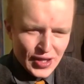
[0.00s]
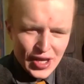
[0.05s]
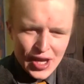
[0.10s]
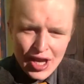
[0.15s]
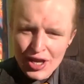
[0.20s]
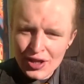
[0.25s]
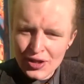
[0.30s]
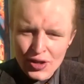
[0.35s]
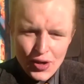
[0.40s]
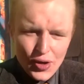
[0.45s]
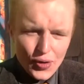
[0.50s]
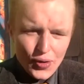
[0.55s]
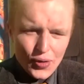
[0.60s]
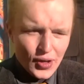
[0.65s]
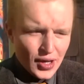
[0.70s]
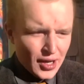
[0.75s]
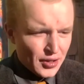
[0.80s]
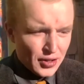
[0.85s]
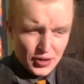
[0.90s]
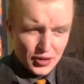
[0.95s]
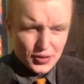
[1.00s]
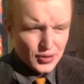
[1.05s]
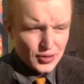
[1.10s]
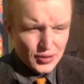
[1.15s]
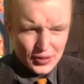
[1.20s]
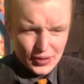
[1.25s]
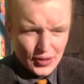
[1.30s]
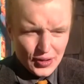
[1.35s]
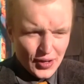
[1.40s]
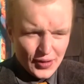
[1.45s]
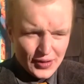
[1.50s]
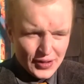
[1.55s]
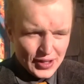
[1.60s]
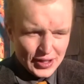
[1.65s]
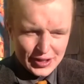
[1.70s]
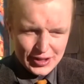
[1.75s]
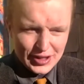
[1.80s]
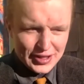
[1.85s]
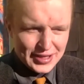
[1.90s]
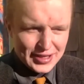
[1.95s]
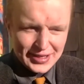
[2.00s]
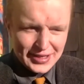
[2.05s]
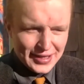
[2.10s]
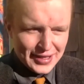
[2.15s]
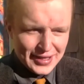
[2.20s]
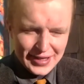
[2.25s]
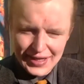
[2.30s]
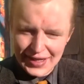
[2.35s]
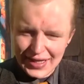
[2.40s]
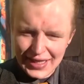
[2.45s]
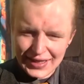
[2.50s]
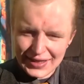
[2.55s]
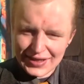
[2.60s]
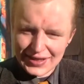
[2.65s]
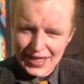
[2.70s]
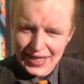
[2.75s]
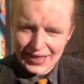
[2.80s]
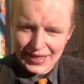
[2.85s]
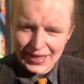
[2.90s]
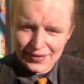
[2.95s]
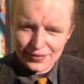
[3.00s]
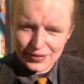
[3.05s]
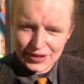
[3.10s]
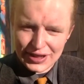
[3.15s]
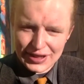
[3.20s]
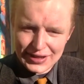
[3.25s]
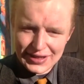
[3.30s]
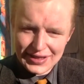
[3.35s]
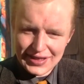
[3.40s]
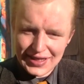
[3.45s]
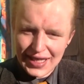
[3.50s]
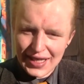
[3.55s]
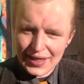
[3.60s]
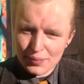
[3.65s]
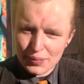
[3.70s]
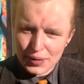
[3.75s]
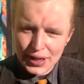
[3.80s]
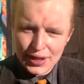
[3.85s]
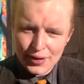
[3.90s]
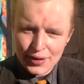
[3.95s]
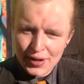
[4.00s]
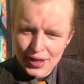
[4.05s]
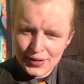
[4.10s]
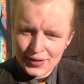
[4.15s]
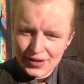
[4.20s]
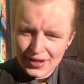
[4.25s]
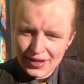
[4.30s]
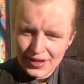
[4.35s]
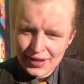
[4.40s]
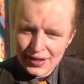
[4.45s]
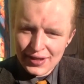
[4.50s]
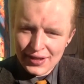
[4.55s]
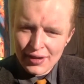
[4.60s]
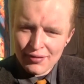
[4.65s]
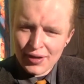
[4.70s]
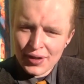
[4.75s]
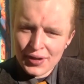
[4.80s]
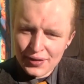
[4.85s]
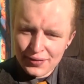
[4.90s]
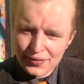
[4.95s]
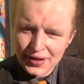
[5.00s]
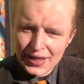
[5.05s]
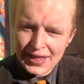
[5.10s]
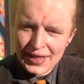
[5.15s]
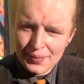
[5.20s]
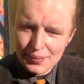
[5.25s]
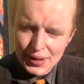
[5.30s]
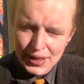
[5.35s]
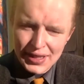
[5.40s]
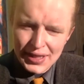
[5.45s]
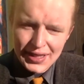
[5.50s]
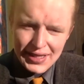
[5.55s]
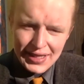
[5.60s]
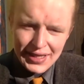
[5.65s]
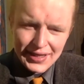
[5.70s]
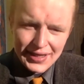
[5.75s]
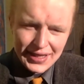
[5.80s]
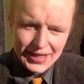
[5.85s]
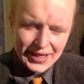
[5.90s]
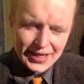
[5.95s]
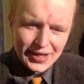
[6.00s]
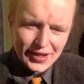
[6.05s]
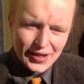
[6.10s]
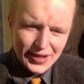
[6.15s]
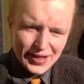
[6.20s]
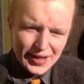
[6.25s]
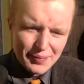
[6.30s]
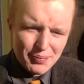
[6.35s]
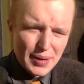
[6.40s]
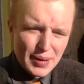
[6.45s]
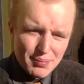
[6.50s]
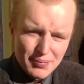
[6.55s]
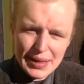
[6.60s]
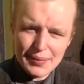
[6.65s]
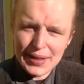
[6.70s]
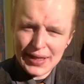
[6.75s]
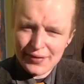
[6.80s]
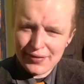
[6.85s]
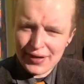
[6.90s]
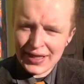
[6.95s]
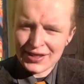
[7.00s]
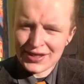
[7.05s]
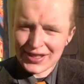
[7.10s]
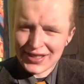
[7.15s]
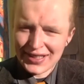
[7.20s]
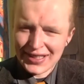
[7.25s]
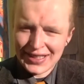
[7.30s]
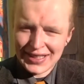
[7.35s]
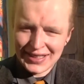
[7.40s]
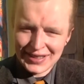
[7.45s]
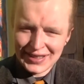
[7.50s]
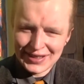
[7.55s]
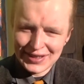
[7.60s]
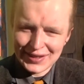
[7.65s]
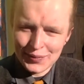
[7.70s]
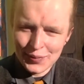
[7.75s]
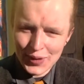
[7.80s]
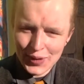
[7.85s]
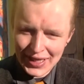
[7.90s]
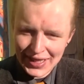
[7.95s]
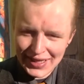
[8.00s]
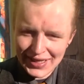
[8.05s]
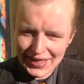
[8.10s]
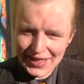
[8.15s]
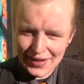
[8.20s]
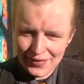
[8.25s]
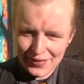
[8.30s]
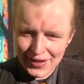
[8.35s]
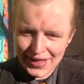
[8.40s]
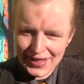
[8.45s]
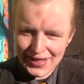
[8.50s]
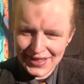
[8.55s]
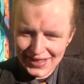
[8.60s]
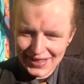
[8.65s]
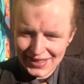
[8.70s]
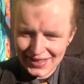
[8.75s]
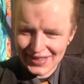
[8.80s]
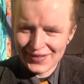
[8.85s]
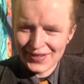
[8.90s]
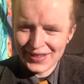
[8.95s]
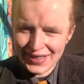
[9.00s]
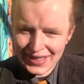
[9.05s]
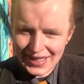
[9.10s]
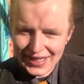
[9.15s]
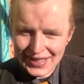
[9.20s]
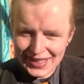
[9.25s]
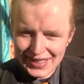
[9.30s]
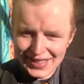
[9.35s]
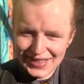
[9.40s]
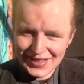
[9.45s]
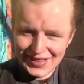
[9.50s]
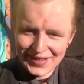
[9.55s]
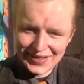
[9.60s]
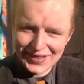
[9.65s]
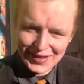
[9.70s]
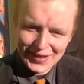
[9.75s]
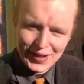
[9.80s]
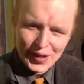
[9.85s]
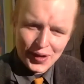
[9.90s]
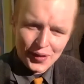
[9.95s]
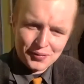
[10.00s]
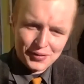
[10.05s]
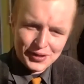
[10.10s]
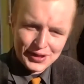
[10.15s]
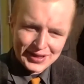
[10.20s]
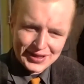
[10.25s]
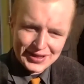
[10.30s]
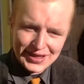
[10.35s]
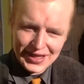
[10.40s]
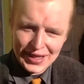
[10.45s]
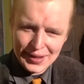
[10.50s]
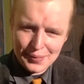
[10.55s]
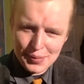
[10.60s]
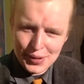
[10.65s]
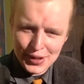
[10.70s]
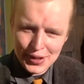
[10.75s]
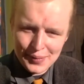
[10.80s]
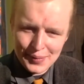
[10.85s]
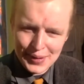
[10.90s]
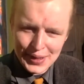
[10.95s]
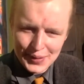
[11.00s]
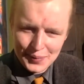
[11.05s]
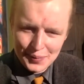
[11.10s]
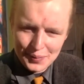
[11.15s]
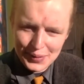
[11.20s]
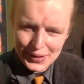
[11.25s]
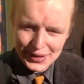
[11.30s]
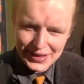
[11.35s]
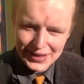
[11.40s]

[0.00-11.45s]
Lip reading: no, they're not. They're just things that I kind of just sit and play around the flat. But yeah, I think maybe eventually if I get the confidence to kind of put them out. But yeah.